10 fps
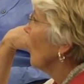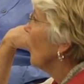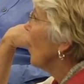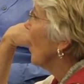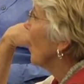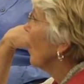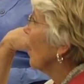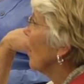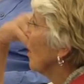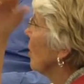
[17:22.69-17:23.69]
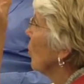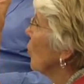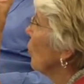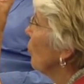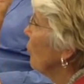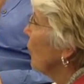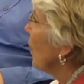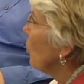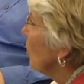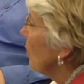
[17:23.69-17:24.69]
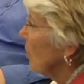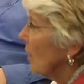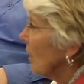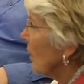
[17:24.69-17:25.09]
was not, there was no federal